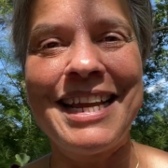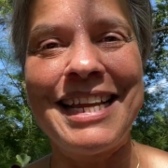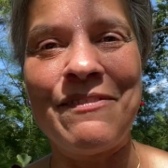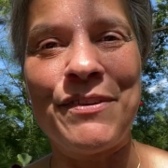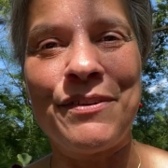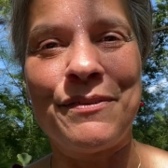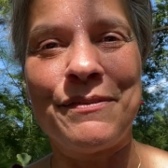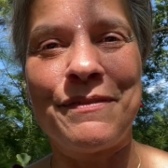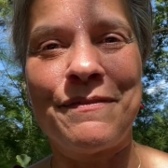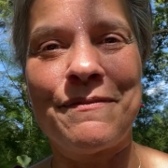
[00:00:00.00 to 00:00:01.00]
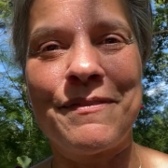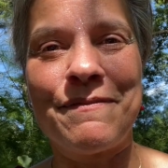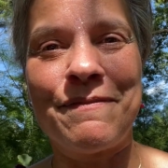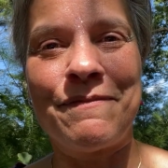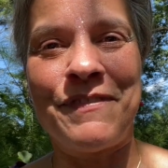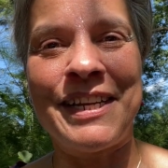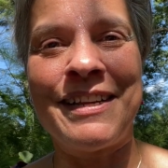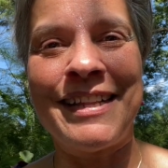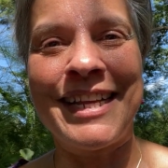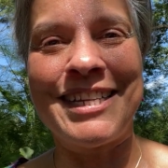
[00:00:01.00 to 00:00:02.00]
If you
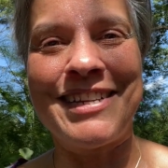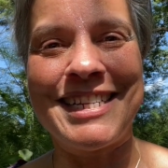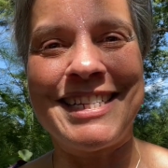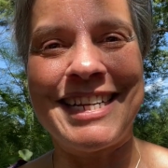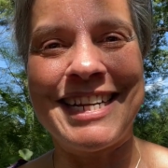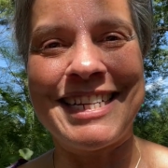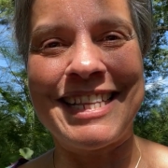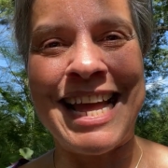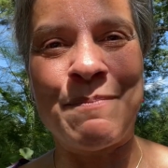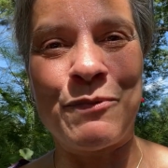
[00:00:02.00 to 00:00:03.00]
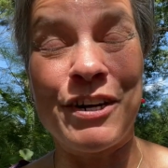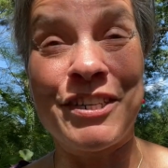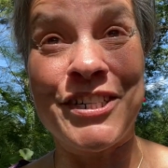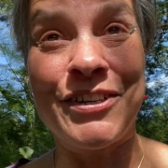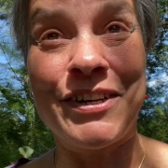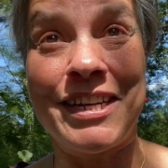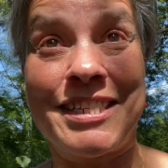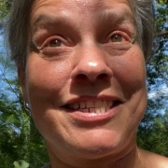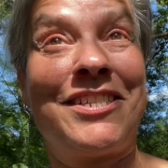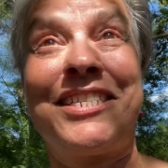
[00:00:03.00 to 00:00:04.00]
feel like you could dig into that more, do, because
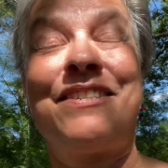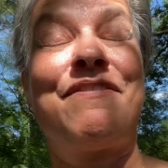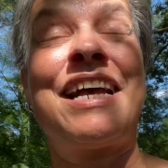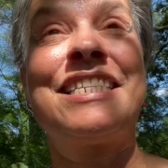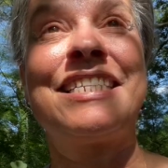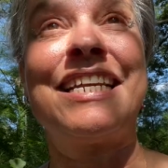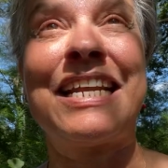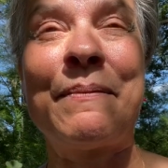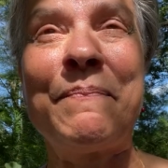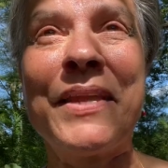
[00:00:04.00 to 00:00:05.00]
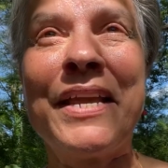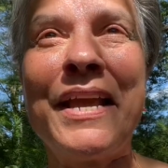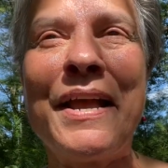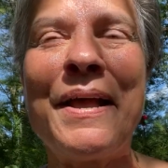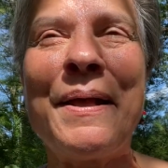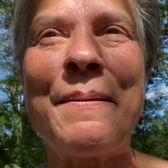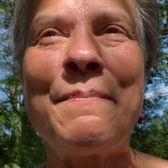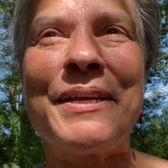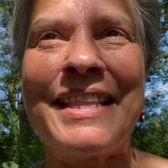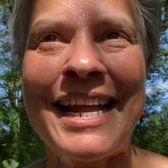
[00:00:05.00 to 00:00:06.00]
it's just fascinating.
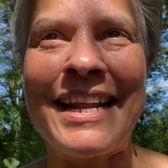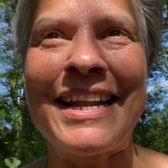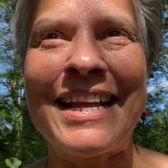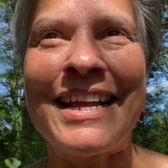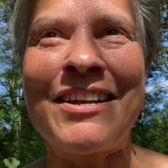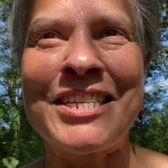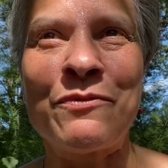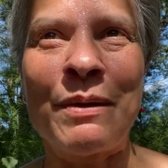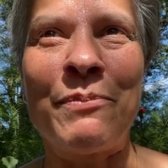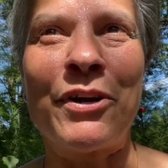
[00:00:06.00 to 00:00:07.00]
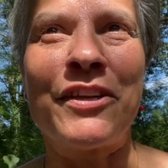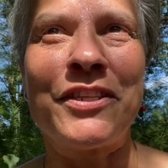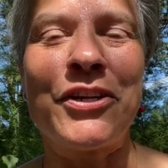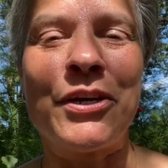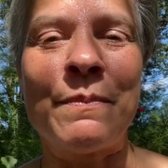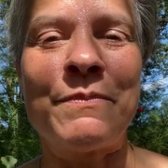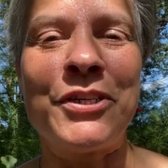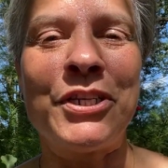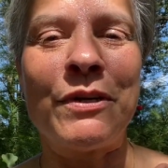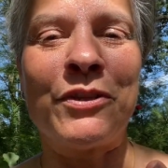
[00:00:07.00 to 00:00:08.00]
But that is one part of the totem.
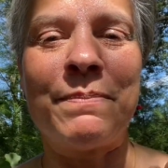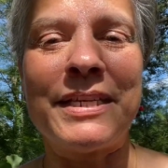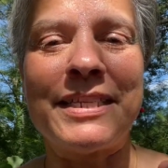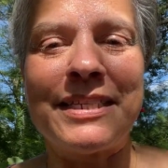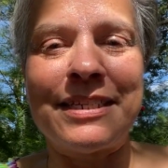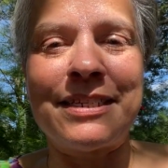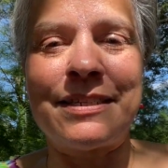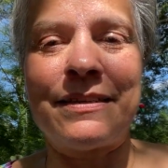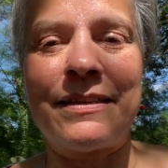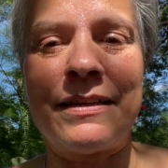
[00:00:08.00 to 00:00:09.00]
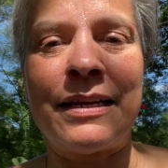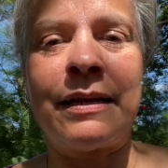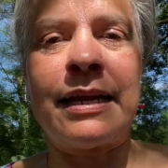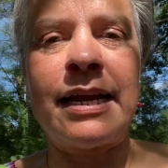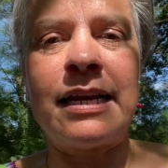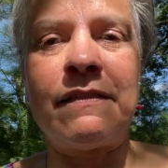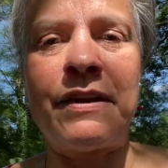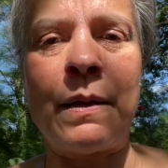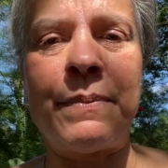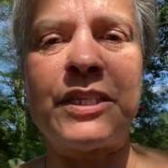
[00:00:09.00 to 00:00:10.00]
Two other pieces kind of
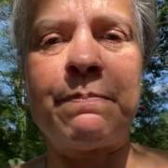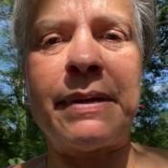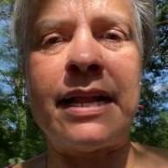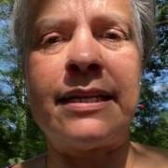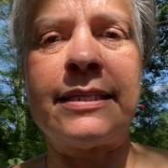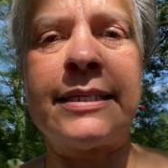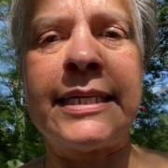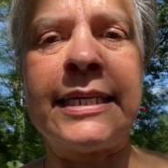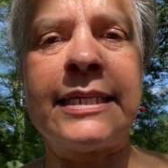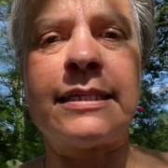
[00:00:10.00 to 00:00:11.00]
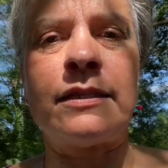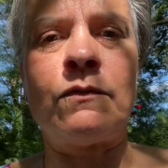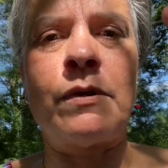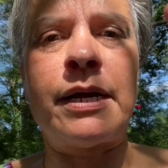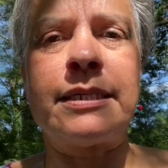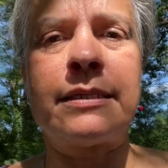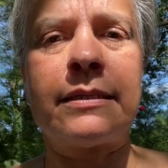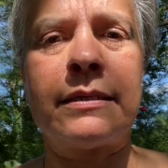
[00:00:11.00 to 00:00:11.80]
help us balance the east and the west.